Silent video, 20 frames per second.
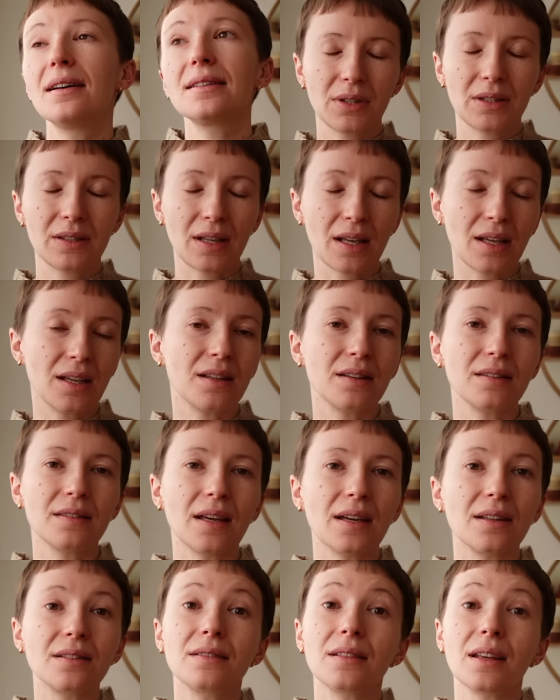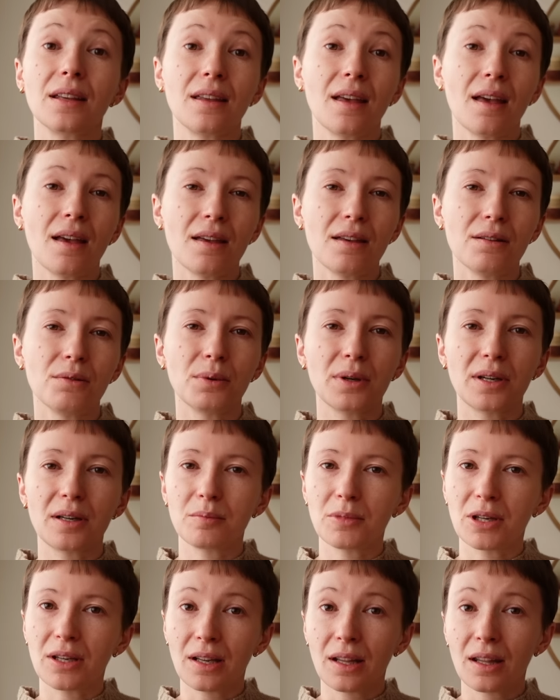saying that the cave where
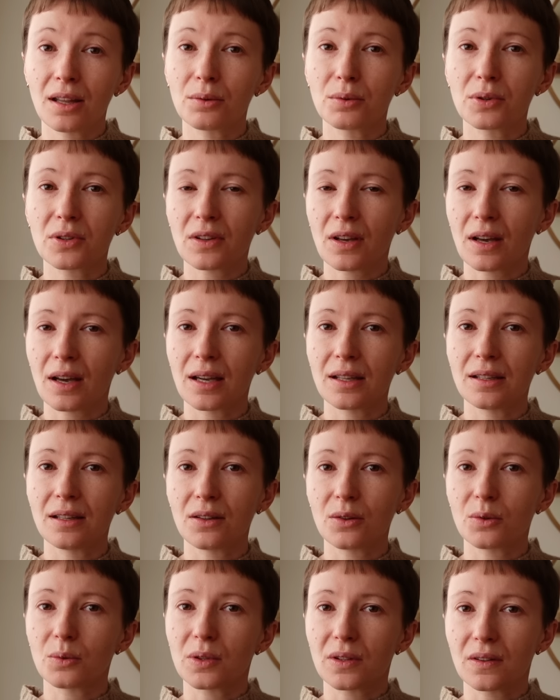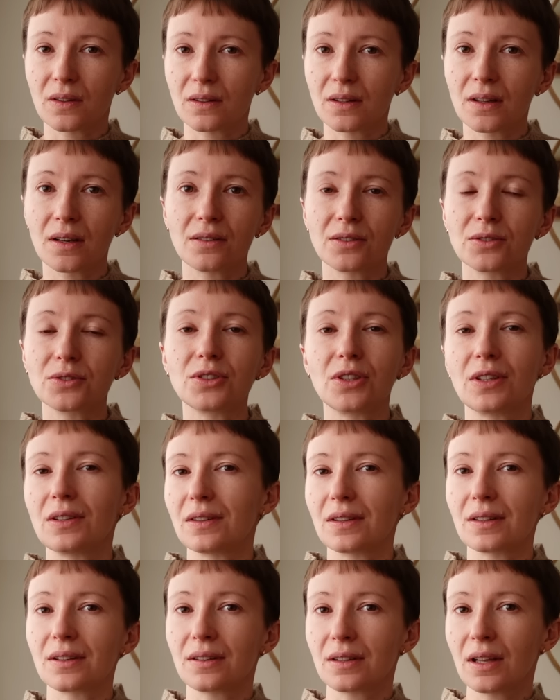Maria was hiding with the little
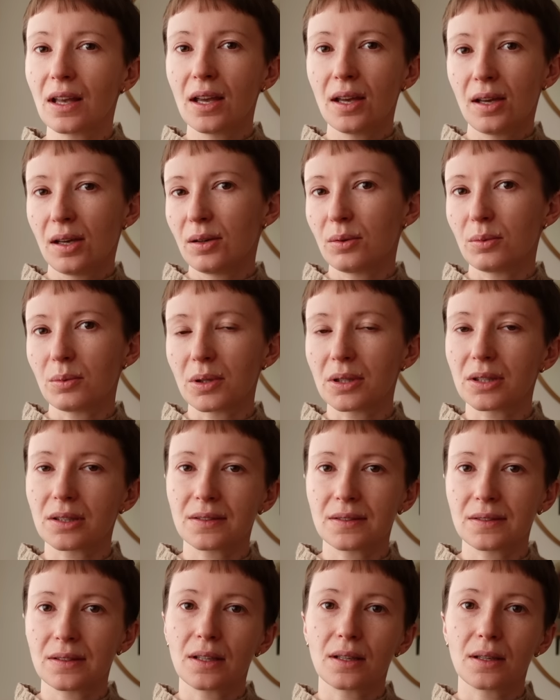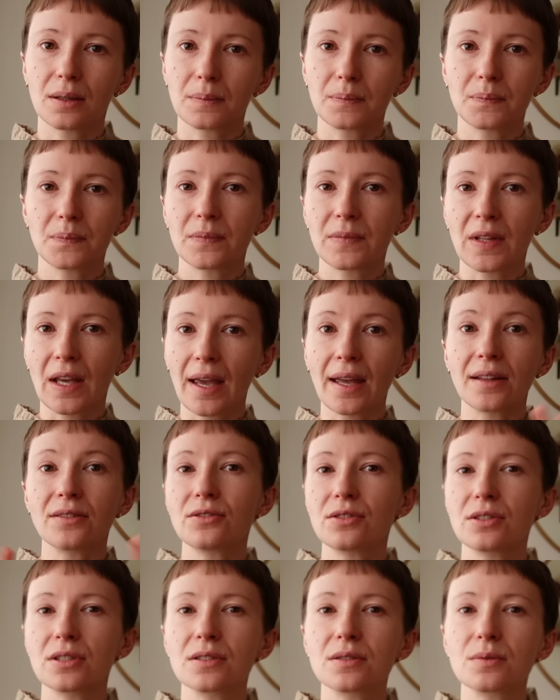Jesus was the
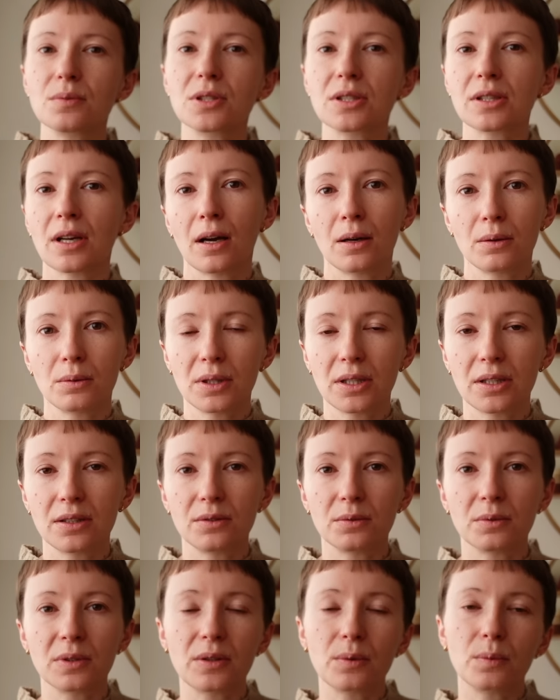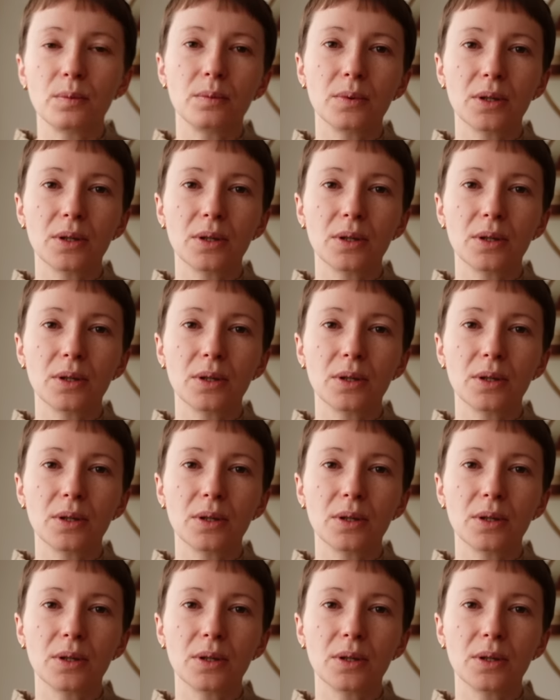entrance was covered with